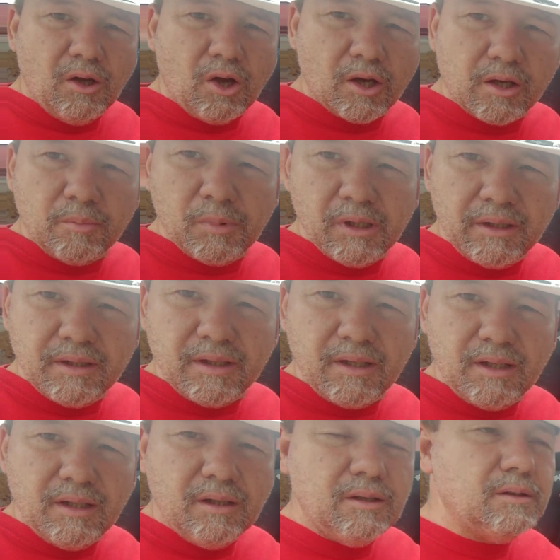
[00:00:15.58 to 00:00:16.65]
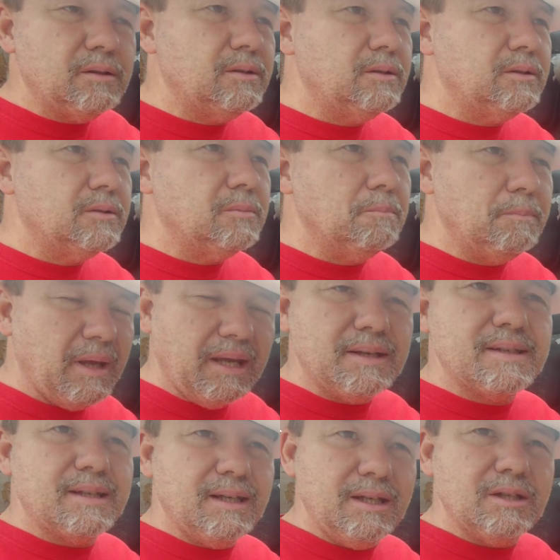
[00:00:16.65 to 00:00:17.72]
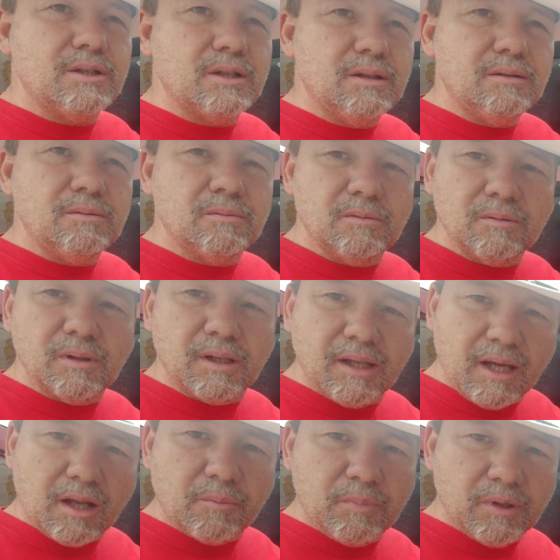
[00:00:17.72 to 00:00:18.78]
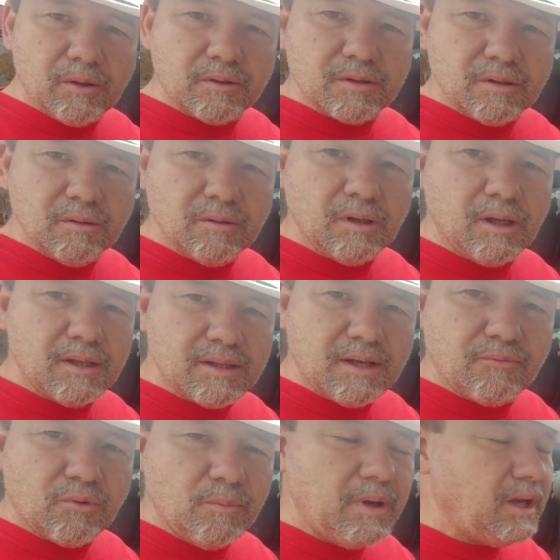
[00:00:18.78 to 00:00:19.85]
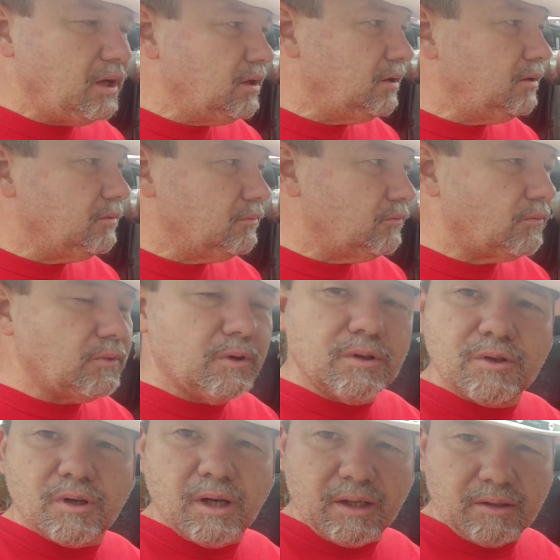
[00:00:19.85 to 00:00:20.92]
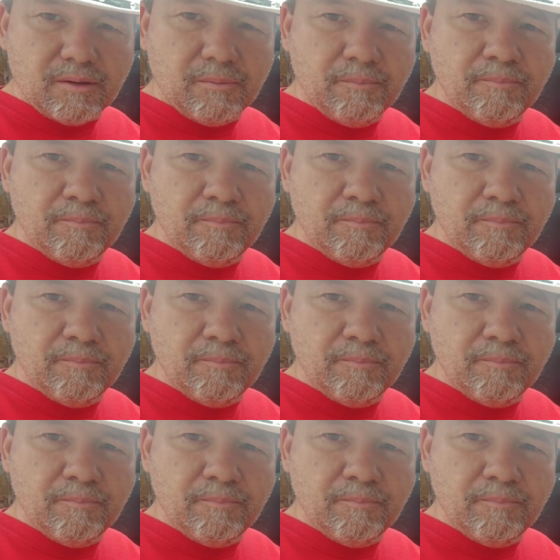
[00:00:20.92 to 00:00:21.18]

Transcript: Arguably the best engine that Caterpillar has ever made for a tractor.